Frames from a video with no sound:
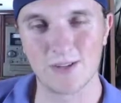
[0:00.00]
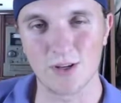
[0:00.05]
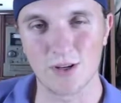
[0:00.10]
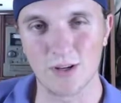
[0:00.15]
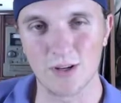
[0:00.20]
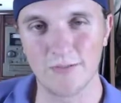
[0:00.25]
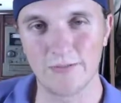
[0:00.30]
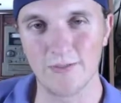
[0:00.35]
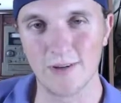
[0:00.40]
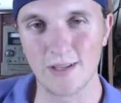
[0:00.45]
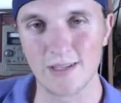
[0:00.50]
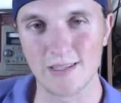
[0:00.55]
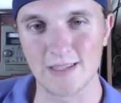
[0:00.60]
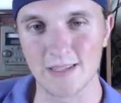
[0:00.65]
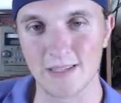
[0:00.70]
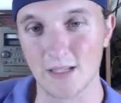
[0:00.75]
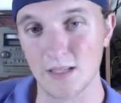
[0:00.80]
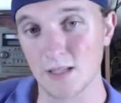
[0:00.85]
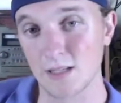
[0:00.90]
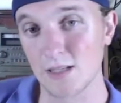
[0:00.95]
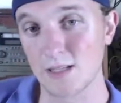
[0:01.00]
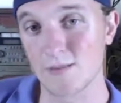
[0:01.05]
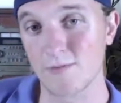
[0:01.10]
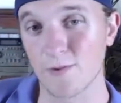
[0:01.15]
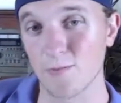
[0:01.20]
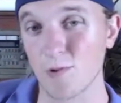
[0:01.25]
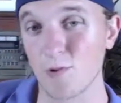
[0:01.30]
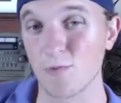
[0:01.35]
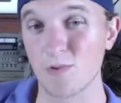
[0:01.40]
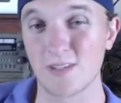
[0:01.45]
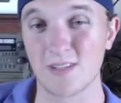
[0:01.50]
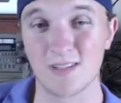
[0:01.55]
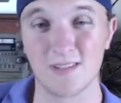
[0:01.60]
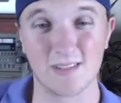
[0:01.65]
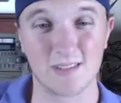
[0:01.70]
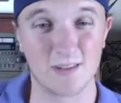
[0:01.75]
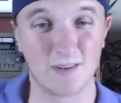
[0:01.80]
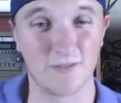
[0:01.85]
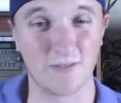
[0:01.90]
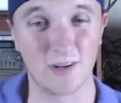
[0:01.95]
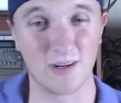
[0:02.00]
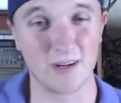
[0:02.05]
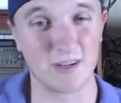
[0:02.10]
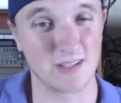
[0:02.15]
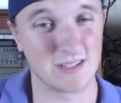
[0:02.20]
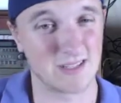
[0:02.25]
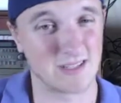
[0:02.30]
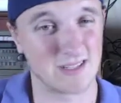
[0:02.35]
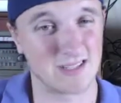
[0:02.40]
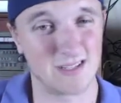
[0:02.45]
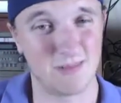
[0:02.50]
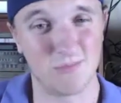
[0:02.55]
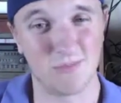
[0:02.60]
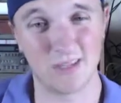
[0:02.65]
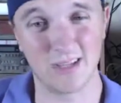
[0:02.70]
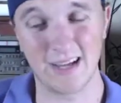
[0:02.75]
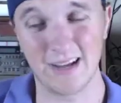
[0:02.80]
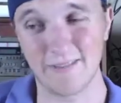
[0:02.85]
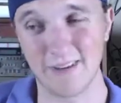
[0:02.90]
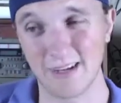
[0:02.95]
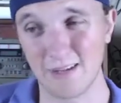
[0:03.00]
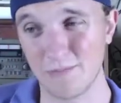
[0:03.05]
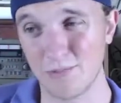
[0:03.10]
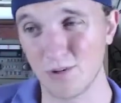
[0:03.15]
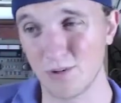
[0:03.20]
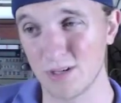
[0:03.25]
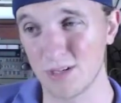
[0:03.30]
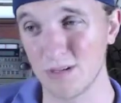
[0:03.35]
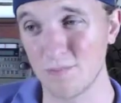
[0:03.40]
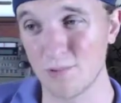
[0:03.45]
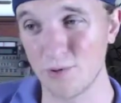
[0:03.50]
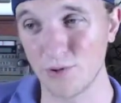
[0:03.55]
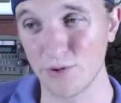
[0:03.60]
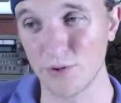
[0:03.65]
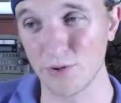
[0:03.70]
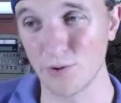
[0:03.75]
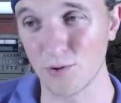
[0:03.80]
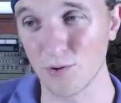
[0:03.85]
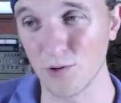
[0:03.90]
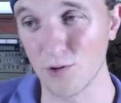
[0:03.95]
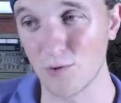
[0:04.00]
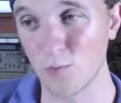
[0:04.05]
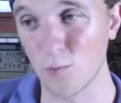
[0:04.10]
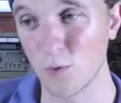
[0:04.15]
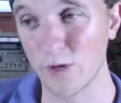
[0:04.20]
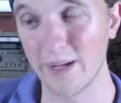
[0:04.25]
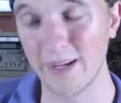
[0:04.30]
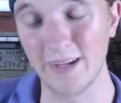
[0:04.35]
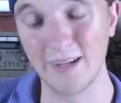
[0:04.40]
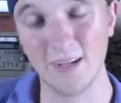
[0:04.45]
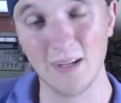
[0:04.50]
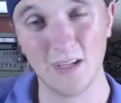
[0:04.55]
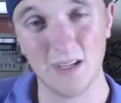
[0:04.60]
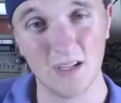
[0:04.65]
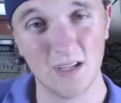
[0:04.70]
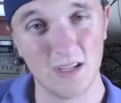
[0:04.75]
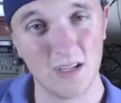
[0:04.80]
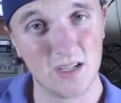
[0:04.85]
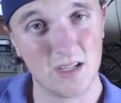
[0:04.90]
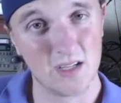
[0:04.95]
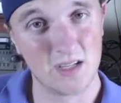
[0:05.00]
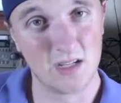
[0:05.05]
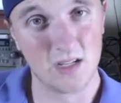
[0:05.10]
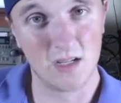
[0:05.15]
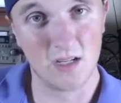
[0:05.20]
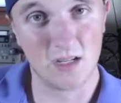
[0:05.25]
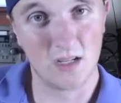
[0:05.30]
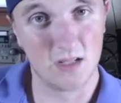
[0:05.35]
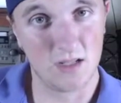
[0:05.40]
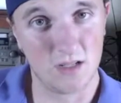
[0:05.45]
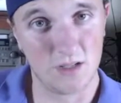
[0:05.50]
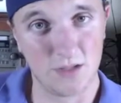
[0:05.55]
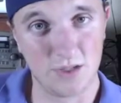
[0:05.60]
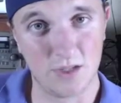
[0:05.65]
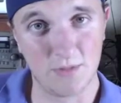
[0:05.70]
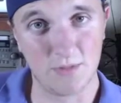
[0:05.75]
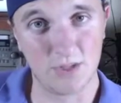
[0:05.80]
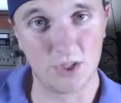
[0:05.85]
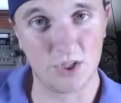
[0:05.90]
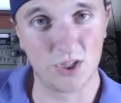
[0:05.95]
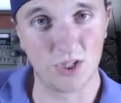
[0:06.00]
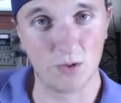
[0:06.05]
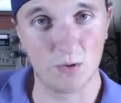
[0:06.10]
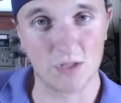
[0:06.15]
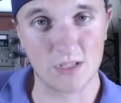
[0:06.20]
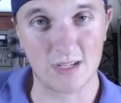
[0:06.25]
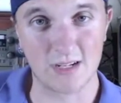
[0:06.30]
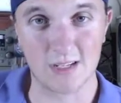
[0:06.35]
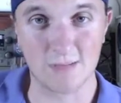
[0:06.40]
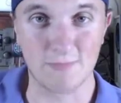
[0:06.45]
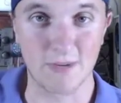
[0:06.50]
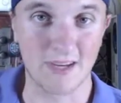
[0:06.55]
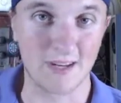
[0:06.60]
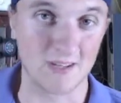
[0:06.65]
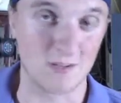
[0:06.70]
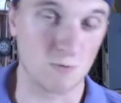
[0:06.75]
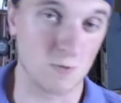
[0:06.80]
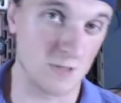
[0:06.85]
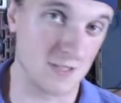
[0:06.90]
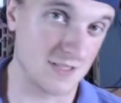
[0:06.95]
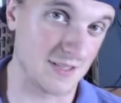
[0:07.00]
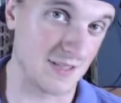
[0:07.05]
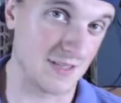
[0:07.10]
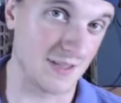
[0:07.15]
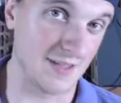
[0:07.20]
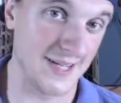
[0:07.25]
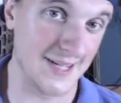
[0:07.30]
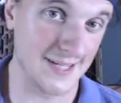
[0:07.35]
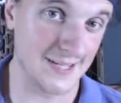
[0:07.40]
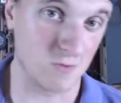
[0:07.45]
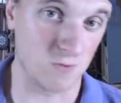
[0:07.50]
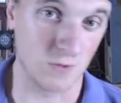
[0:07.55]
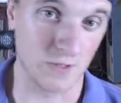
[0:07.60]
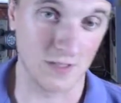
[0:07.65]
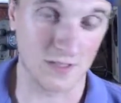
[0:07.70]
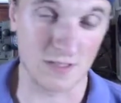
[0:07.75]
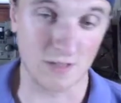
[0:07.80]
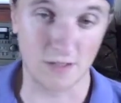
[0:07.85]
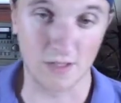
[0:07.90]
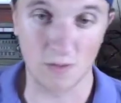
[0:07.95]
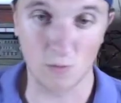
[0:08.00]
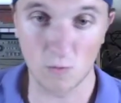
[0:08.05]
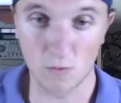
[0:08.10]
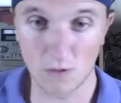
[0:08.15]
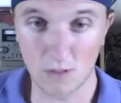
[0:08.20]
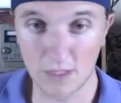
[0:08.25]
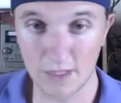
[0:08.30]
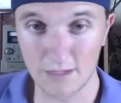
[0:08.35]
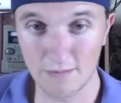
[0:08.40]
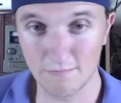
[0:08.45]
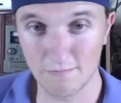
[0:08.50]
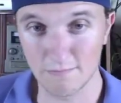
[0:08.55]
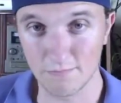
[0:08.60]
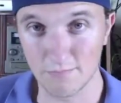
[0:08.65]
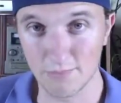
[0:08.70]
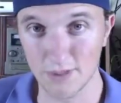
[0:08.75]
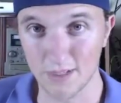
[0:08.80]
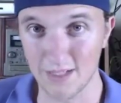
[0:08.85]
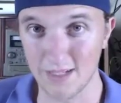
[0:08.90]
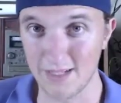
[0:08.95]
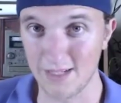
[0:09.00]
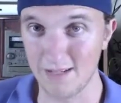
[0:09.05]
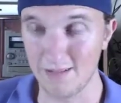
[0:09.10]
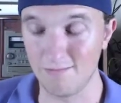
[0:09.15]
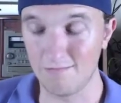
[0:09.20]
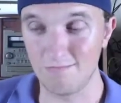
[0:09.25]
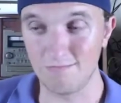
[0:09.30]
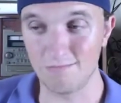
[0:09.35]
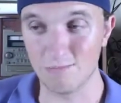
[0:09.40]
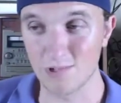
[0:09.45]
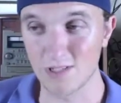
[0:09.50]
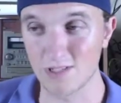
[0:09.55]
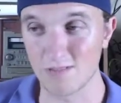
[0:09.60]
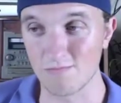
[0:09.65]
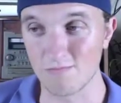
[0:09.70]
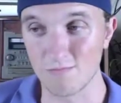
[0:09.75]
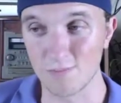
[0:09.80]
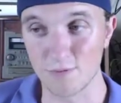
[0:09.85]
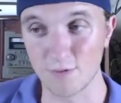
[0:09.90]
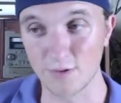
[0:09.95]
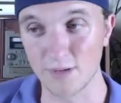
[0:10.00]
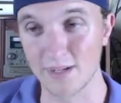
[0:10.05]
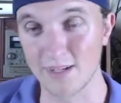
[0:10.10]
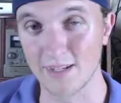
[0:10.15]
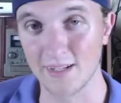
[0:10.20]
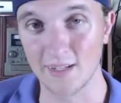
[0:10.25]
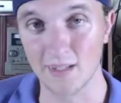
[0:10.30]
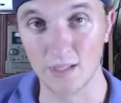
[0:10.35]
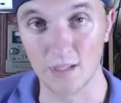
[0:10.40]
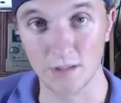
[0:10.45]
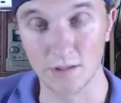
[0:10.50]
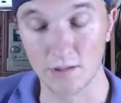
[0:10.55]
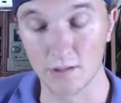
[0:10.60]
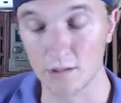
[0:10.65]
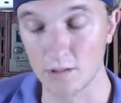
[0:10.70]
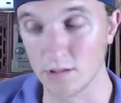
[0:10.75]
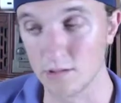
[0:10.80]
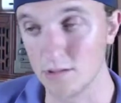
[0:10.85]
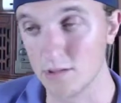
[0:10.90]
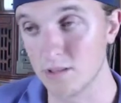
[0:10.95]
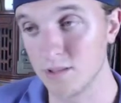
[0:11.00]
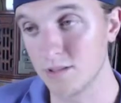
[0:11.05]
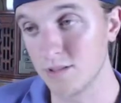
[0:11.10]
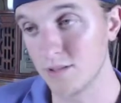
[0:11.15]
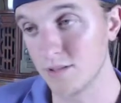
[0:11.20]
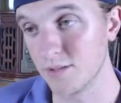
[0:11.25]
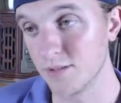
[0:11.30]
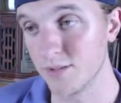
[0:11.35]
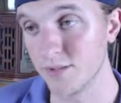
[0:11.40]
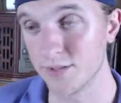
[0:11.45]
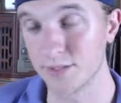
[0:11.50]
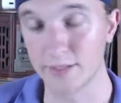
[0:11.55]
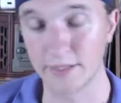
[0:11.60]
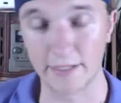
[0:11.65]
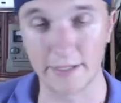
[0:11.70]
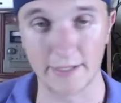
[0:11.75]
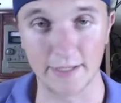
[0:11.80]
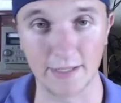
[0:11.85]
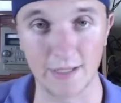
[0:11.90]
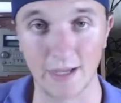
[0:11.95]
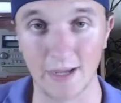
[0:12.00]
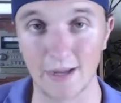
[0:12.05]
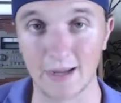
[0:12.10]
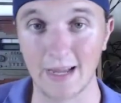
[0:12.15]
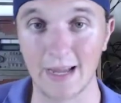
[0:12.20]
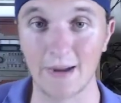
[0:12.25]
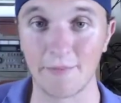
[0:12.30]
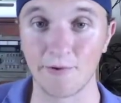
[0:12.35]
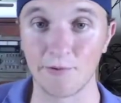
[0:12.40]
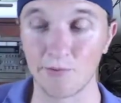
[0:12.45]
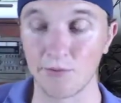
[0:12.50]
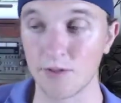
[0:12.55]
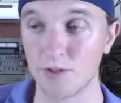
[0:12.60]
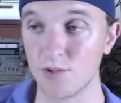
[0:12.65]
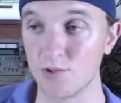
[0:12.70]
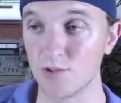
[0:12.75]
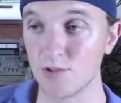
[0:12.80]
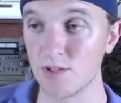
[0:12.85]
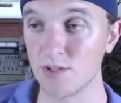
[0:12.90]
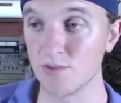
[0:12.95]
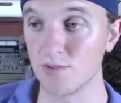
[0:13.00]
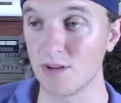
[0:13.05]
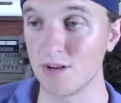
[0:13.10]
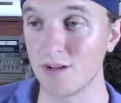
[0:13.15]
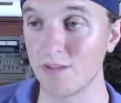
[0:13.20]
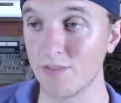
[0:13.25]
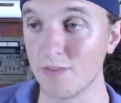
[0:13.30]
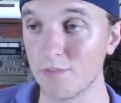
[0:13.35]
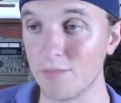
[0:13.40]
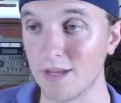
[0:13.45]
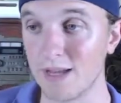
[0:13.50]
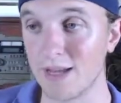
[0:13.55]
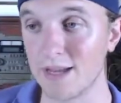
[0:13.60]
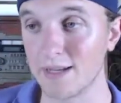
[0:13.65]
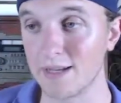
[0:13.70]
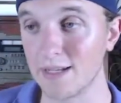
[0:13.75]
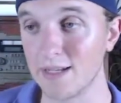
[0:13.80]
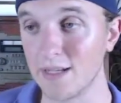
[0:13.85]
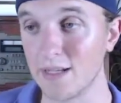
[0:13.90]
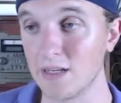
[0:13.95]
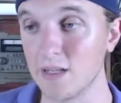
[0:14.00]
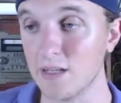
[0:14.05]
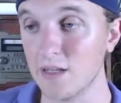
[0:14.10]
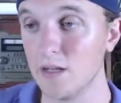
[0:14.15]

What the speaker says: offense, at least from what we've seen so far, doesn't seem to have any ability to pull their own weight. Jimmy G wasn't as bad as Winston last week, so they won, but it wasn't pretty either. They're getting hammered with injuries right off the bat again.